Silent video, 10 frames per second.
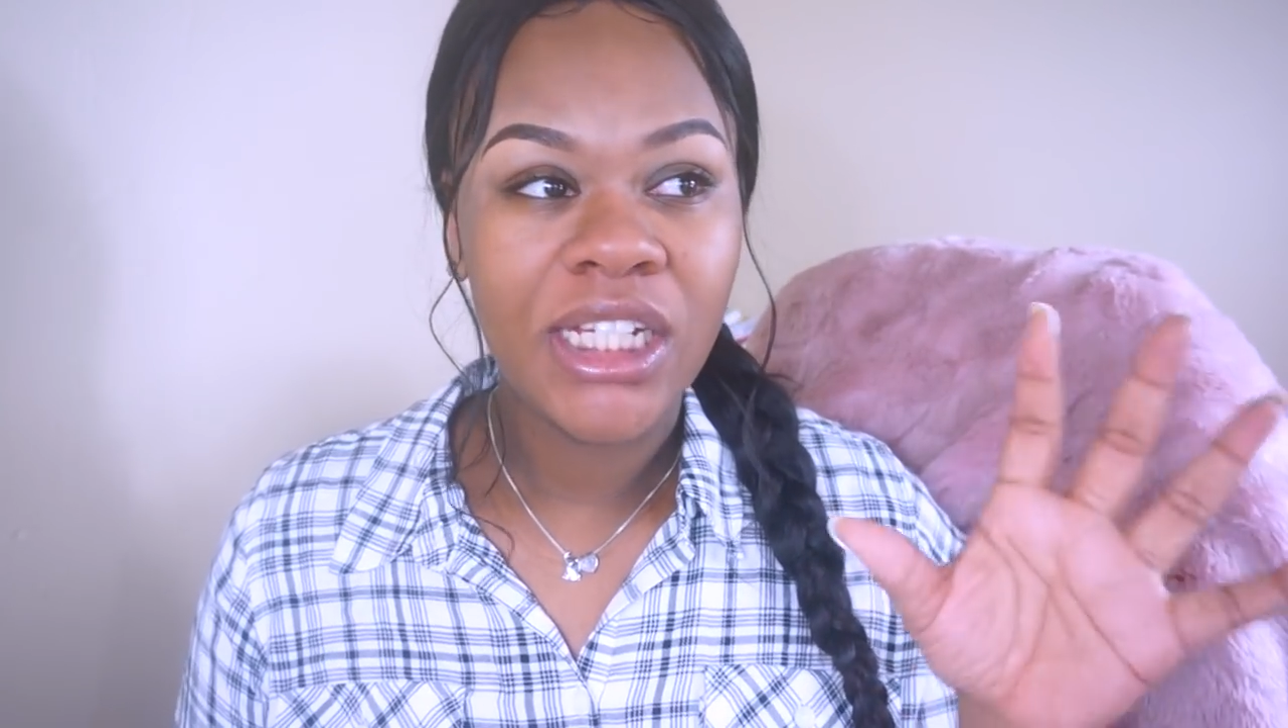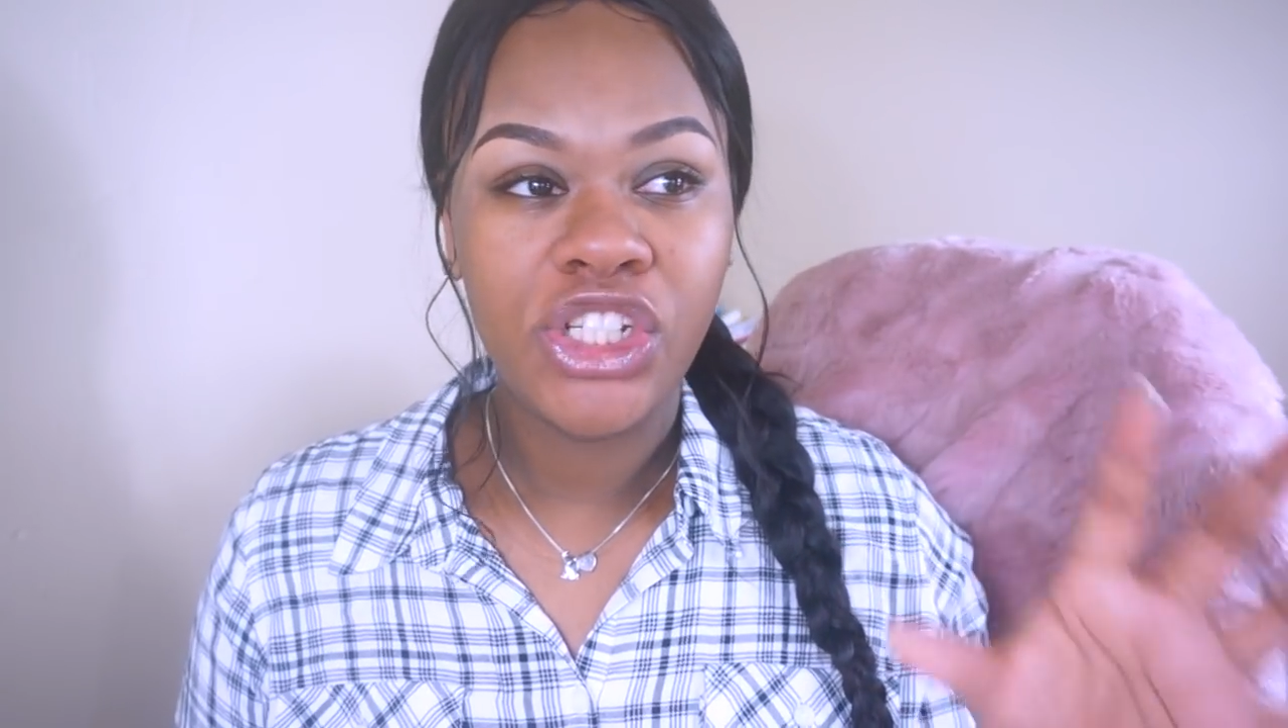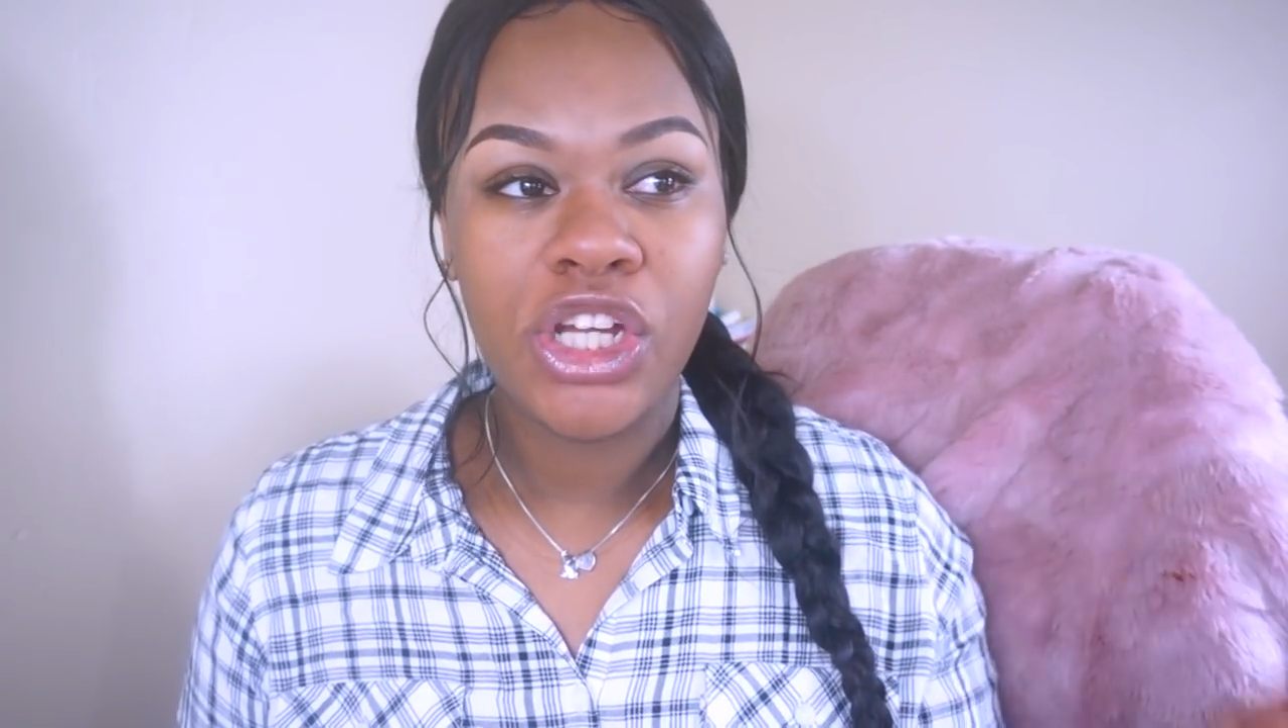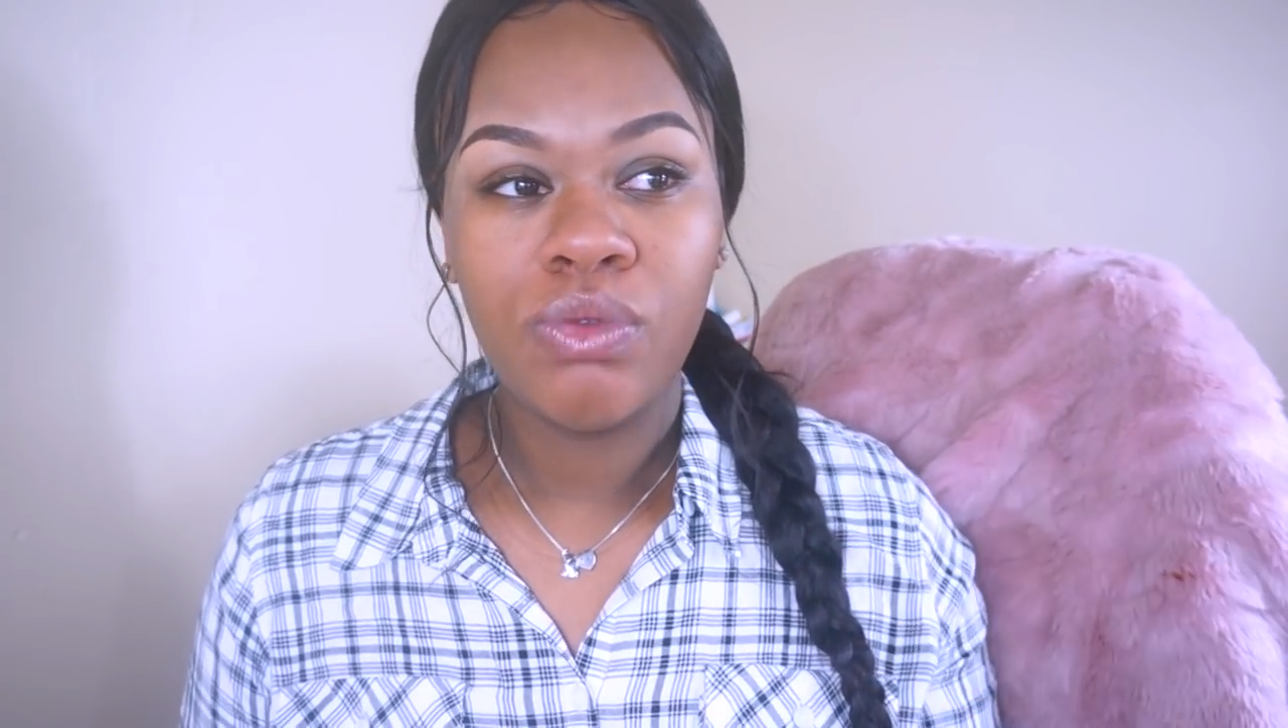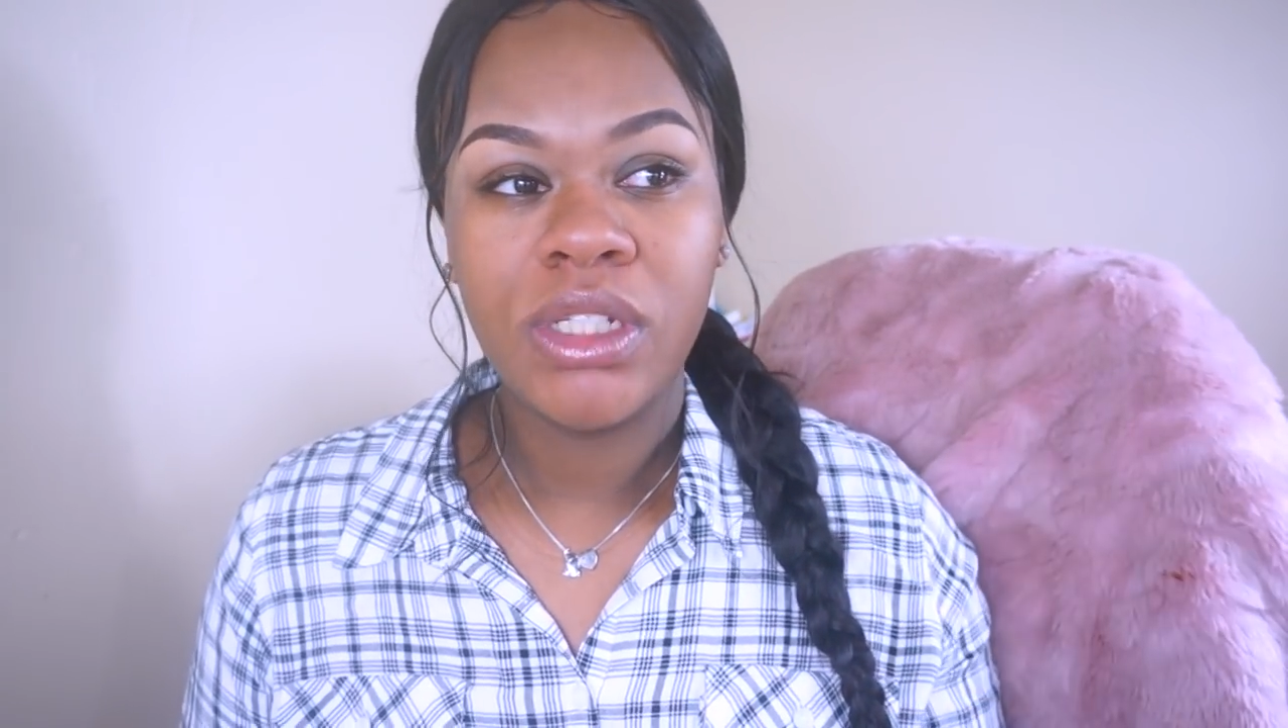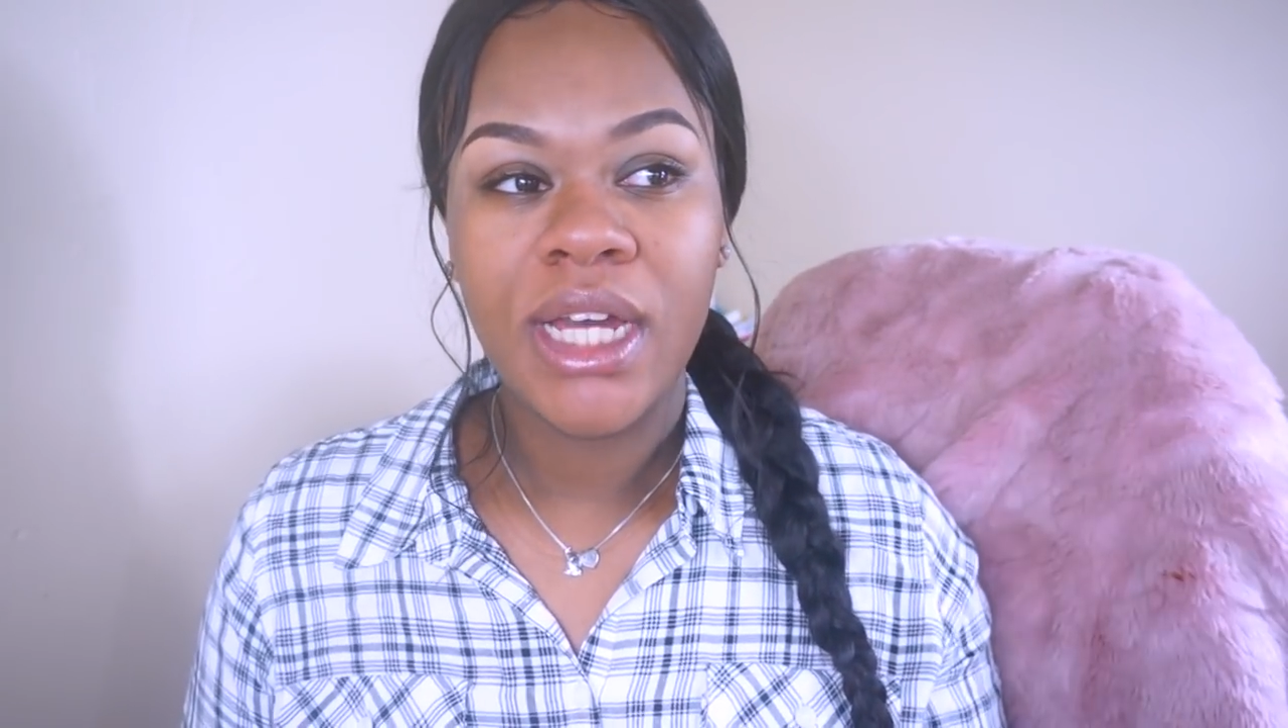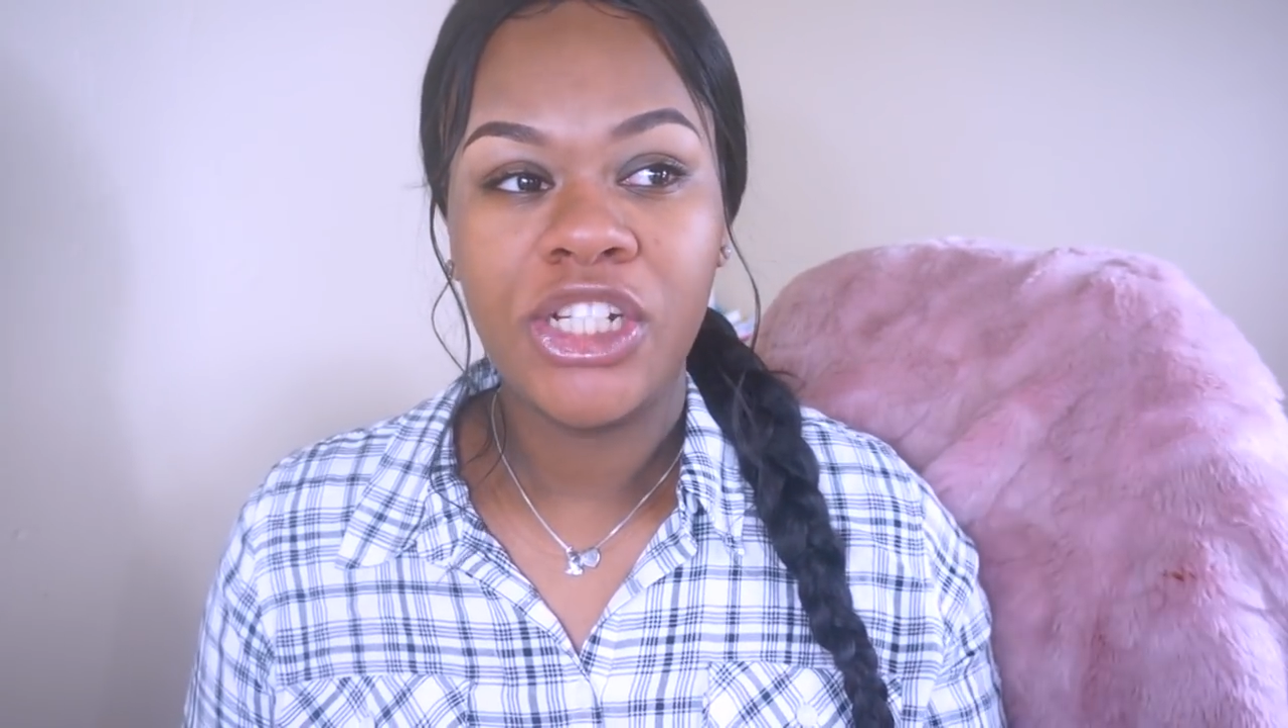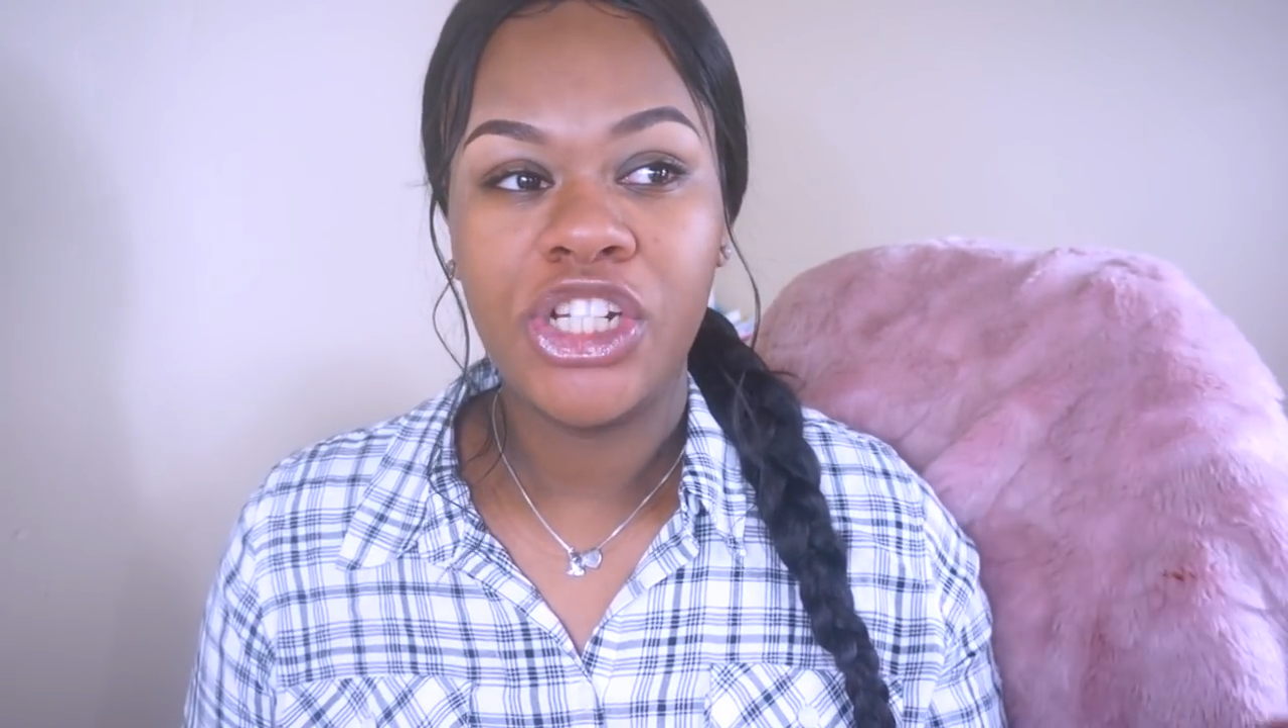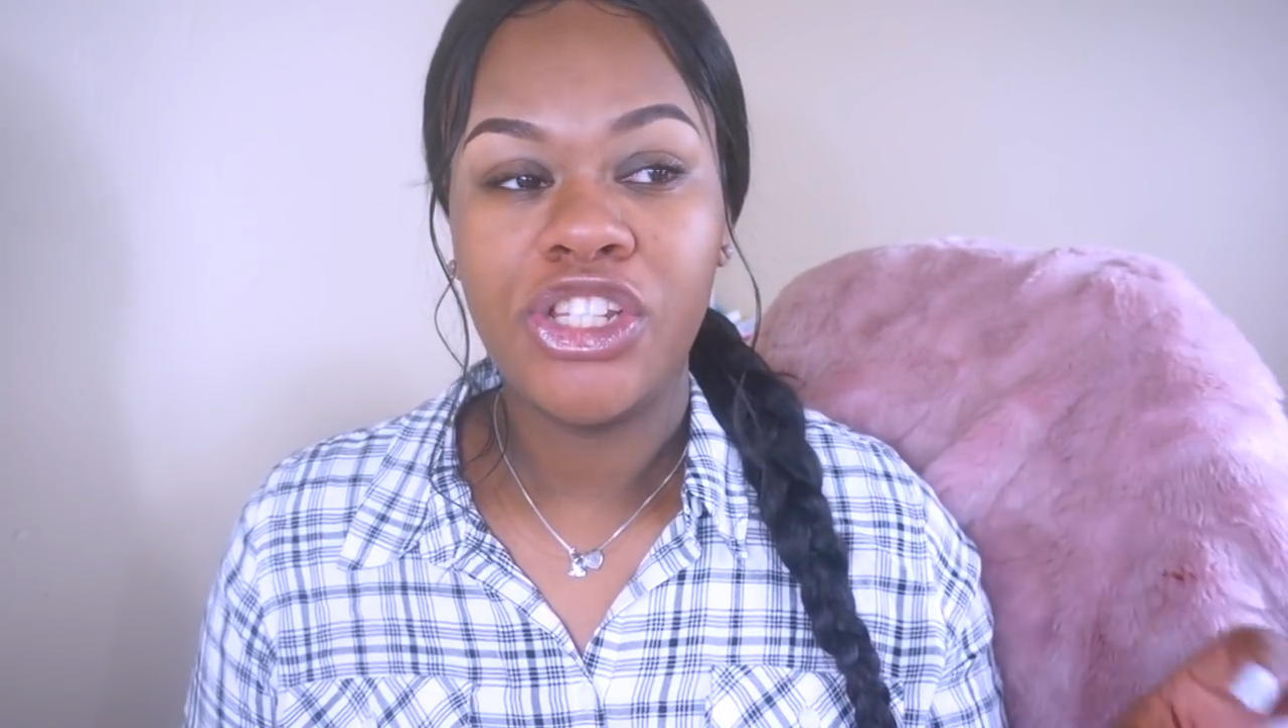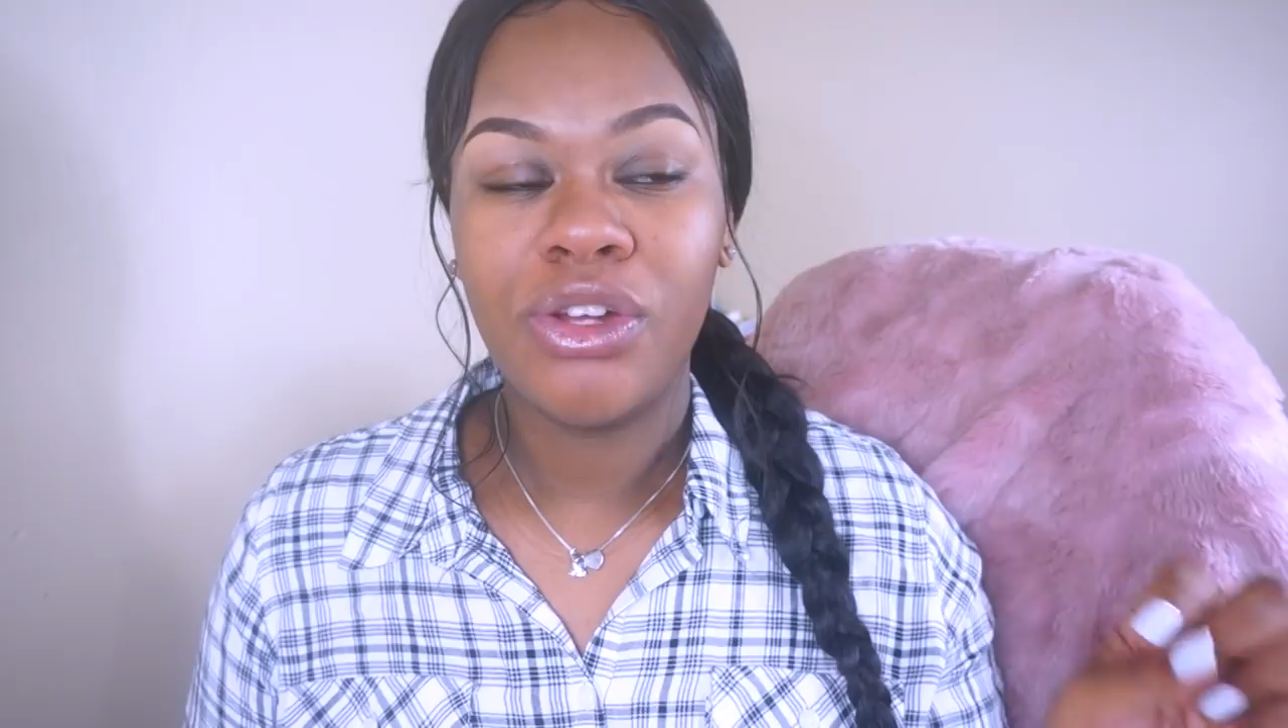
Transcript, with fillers: and don't touch it.